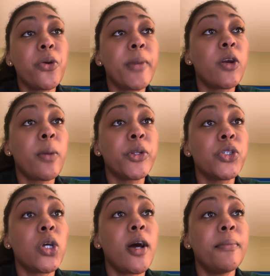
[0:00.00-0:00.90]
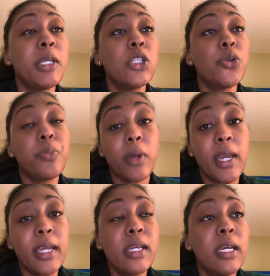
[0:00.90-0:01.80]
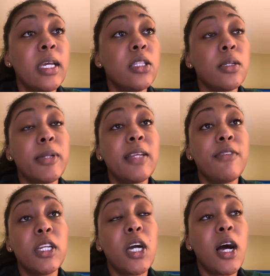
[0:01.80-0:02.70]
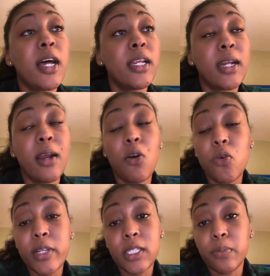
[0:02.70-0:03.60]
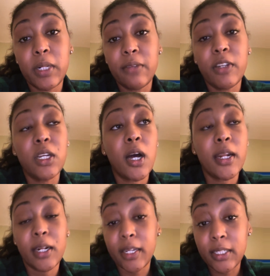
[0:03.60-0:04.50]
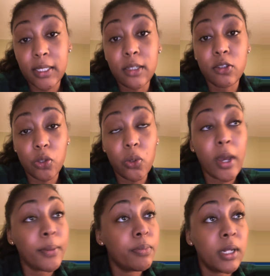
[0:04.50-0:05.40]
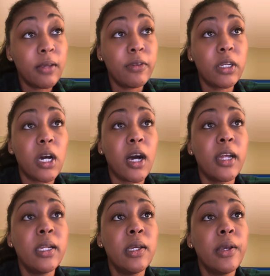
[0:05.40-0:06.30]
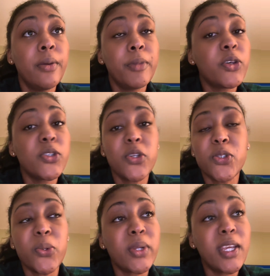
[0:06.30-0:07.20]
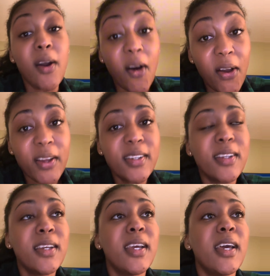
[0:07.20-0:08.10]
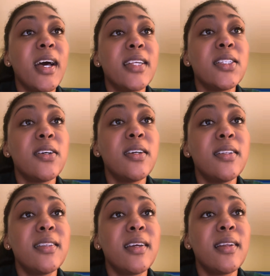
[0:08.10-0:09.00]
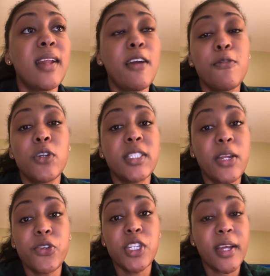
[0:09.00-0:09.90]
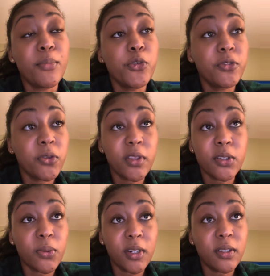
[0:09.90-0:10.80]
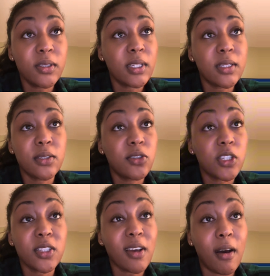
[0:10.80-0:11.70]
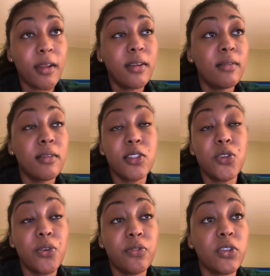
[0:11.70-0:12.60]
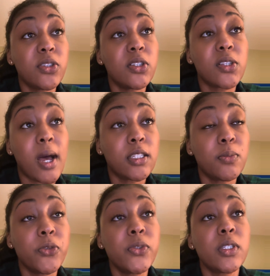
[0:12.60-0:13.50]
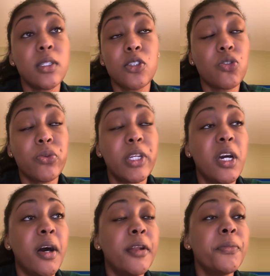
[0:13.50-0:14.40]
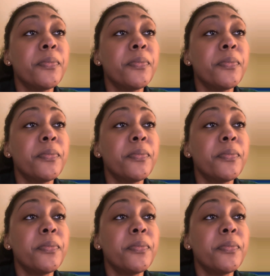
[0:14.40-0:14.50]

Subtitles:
My grandmother taught me to pray, to believe in God, and I always believe in God, and I still do. I believe in God because there's only God as the life force energy that moves through this world. It's just God, this universe, this cosmos. It's only God.